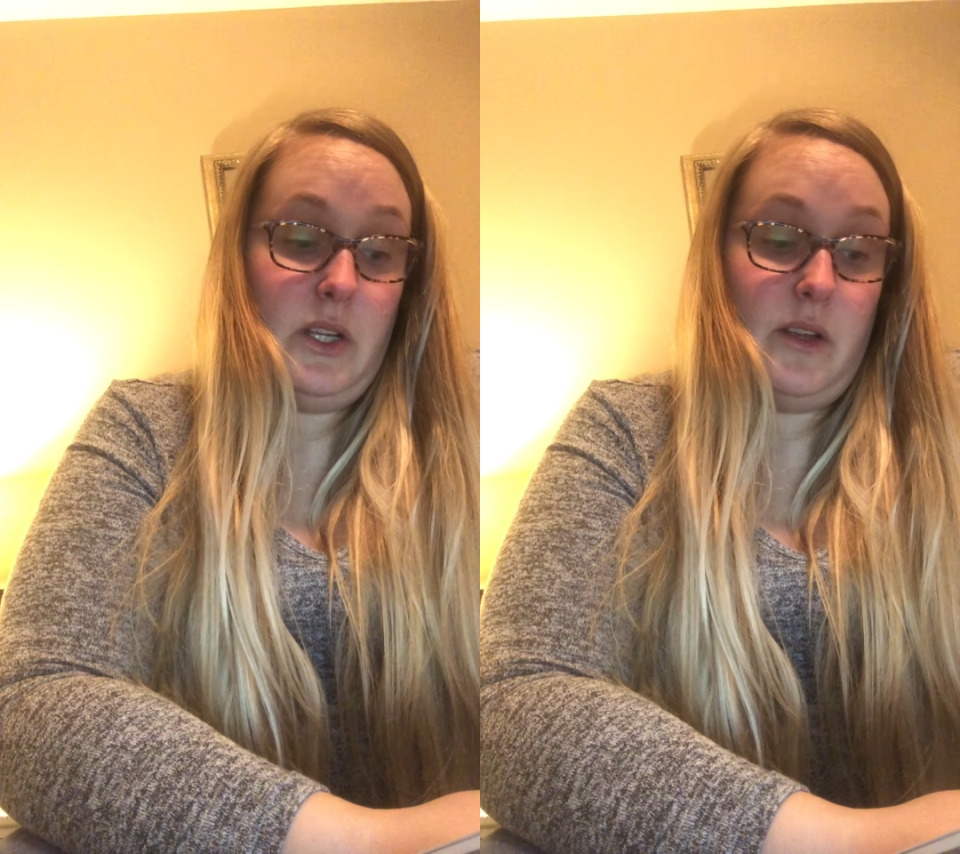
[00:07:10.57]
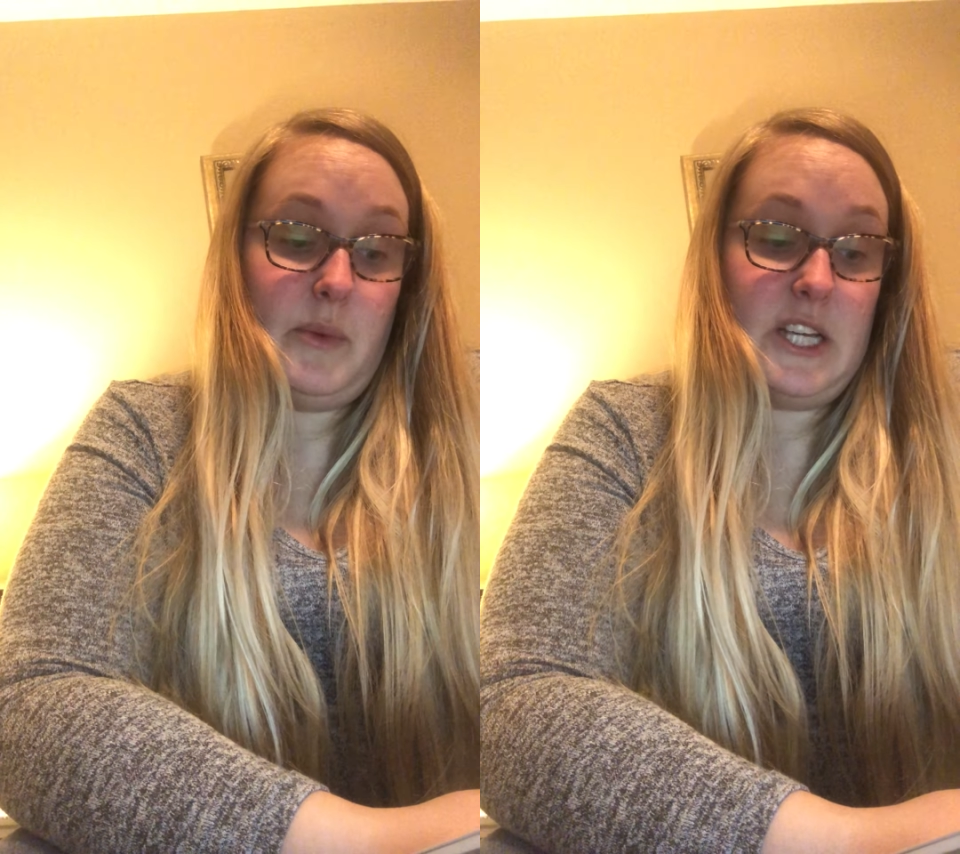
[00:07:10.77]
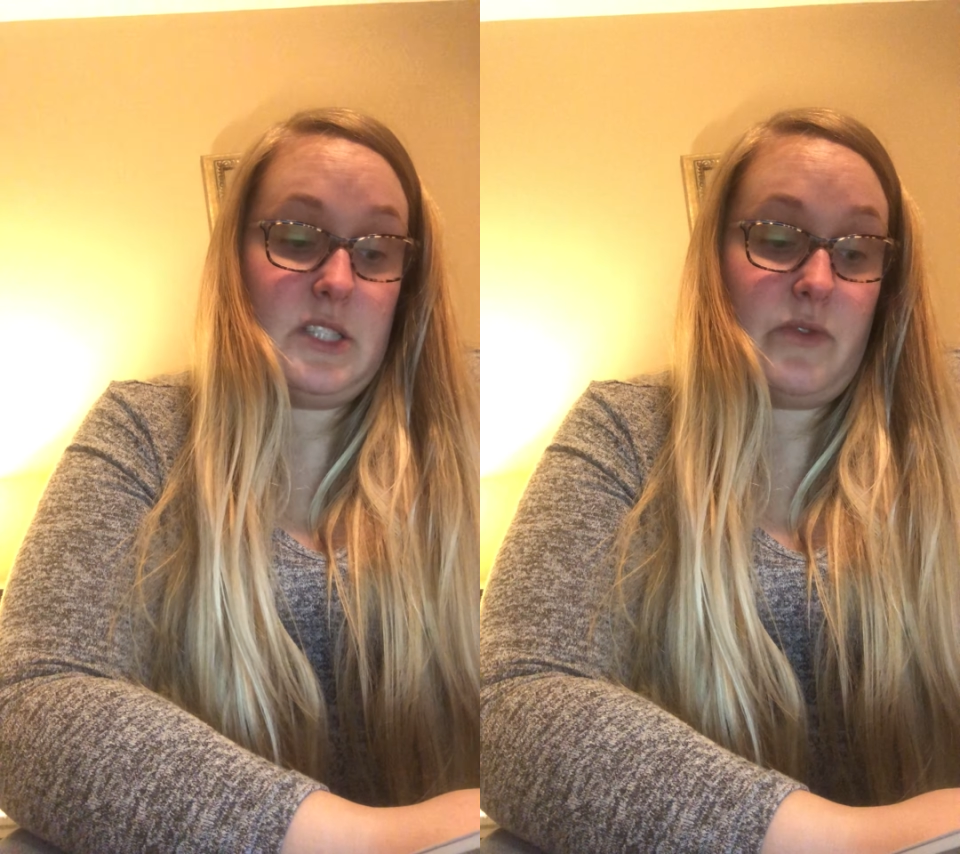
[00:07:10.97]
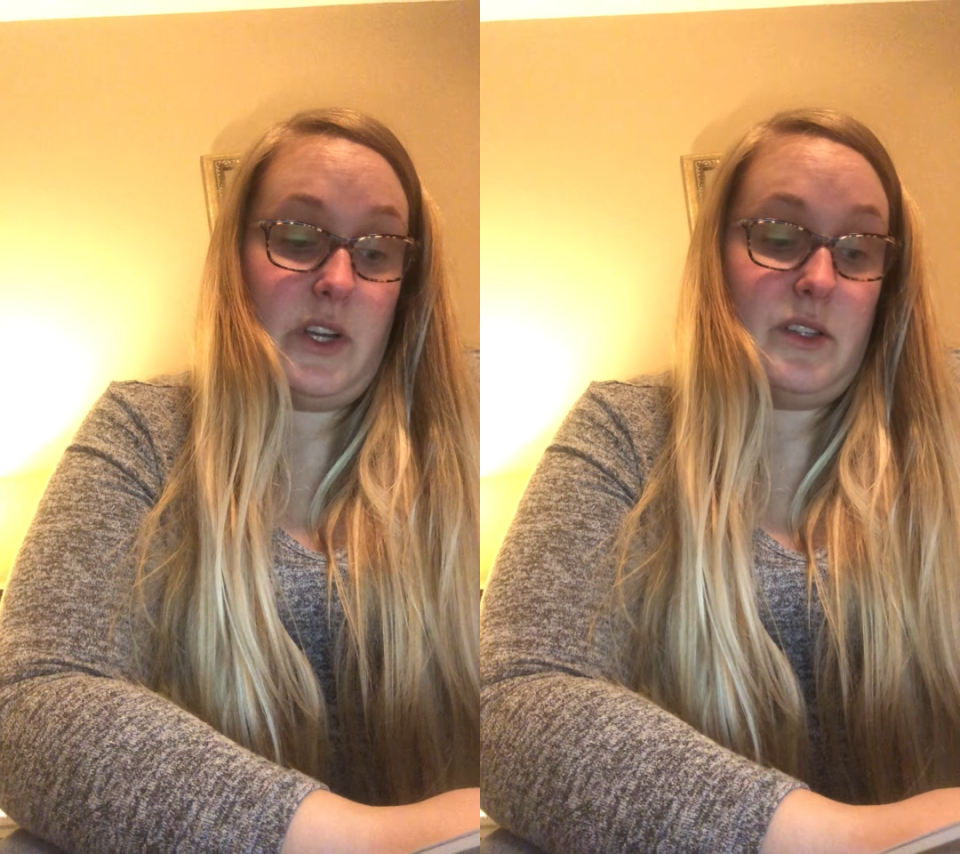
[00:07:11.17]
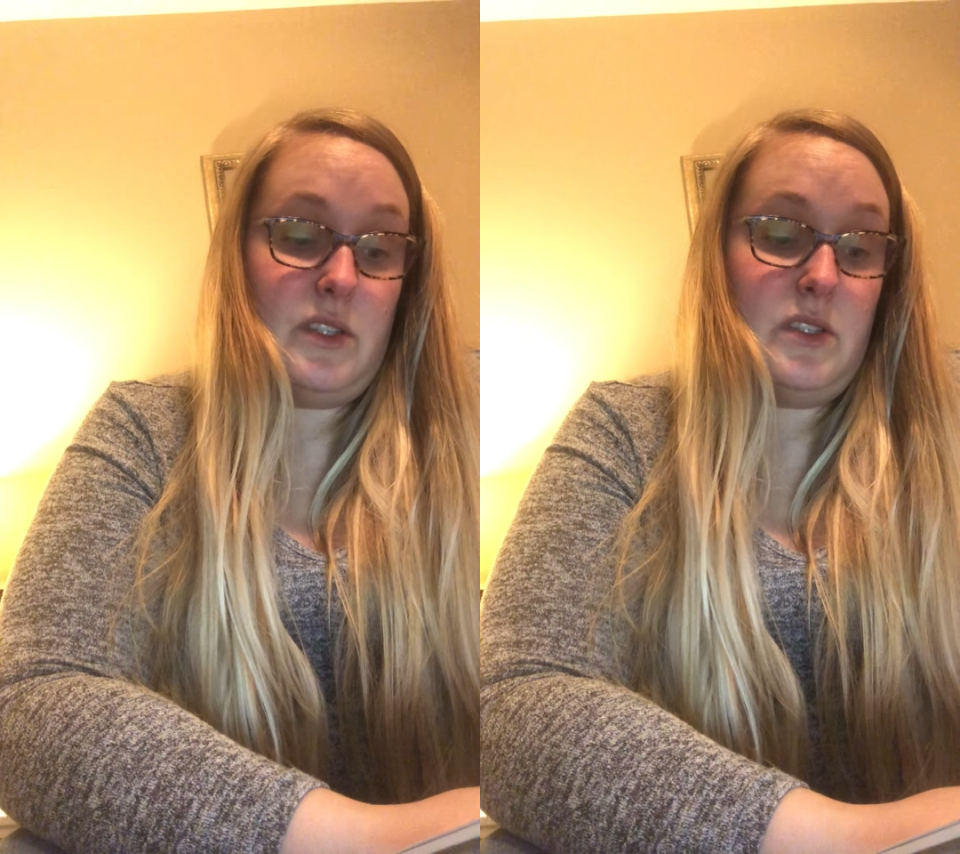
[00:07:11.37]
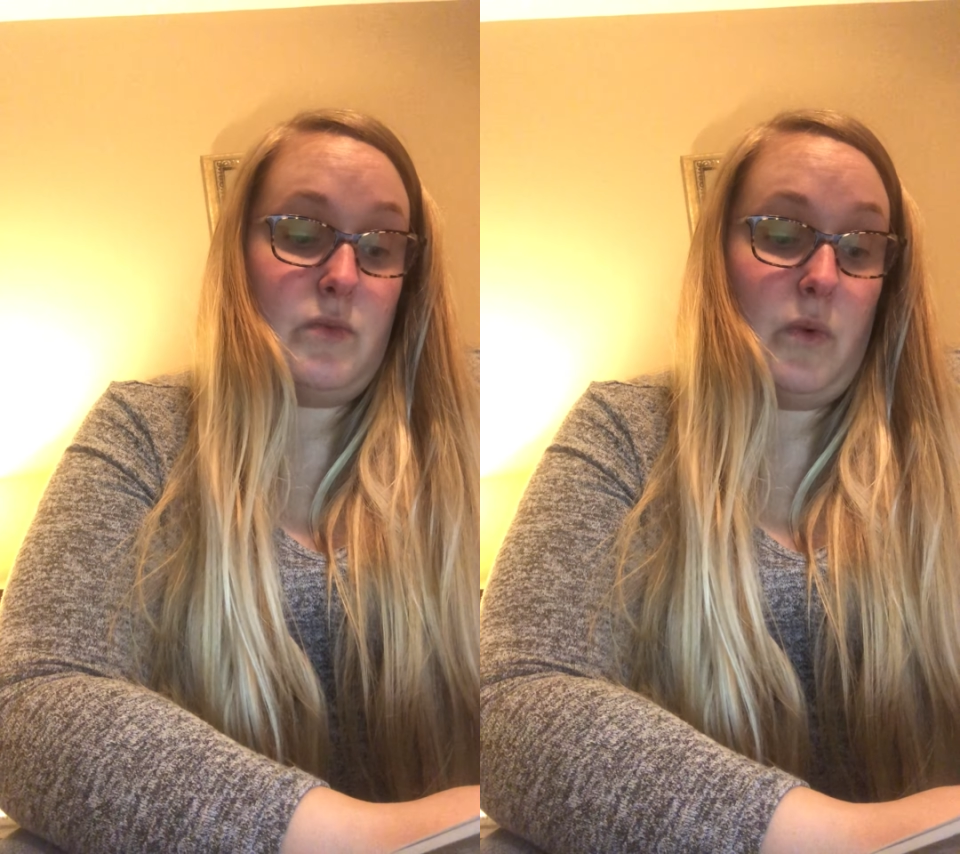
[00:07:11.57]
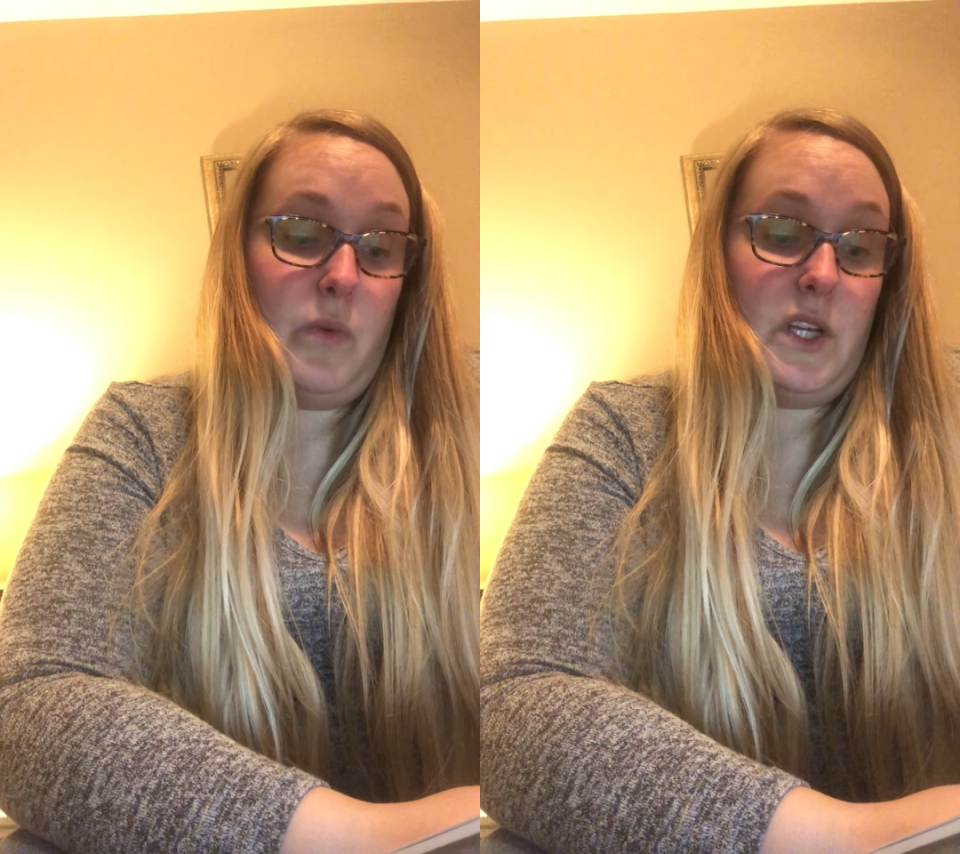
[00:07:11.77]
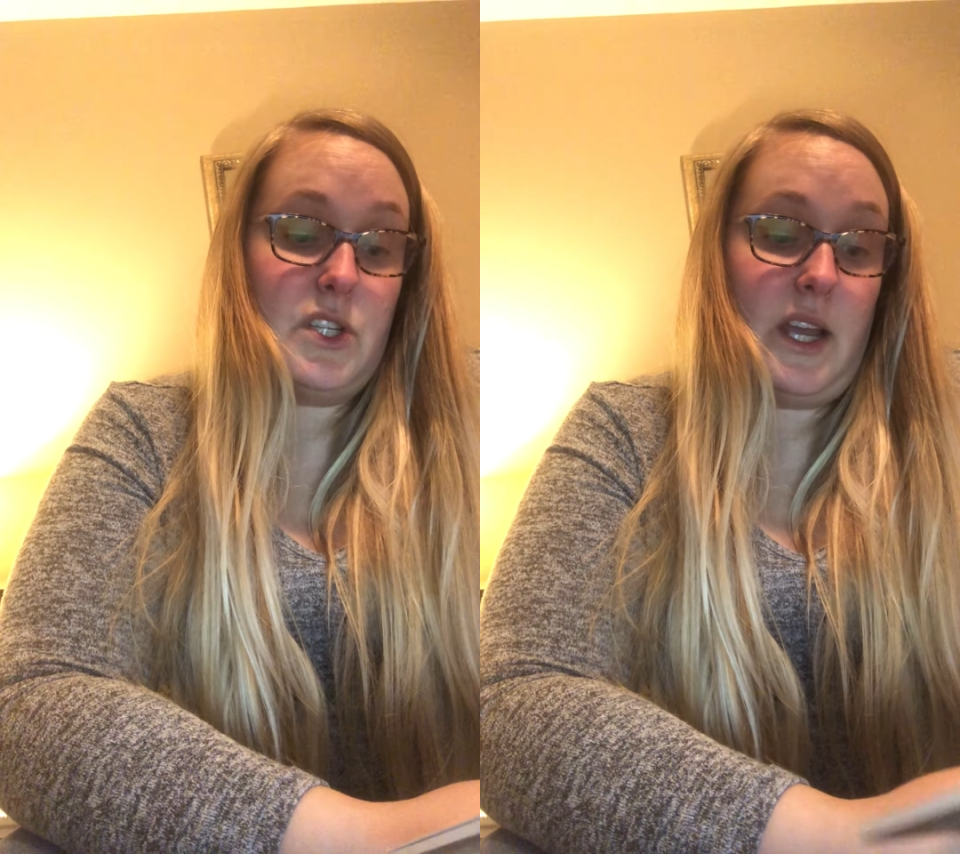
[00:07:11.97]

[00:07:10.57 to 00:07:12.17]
Your best friends will wish